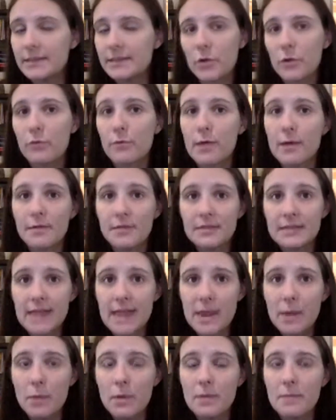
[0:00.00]
So throughout the
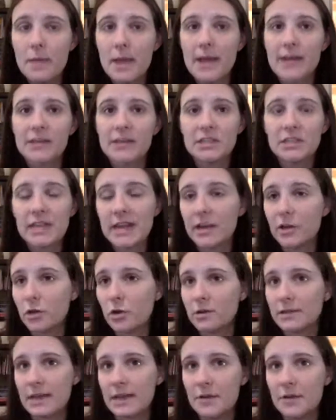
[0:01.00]
day, we might just take a
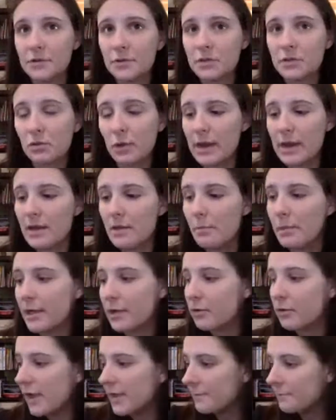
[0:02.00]
dog down to its crate and be
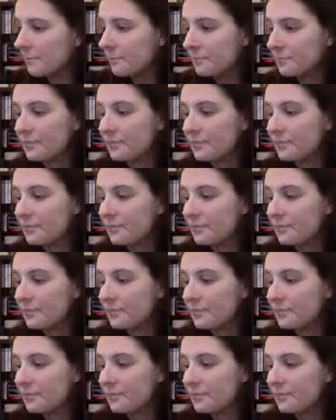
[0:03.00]
like, crate.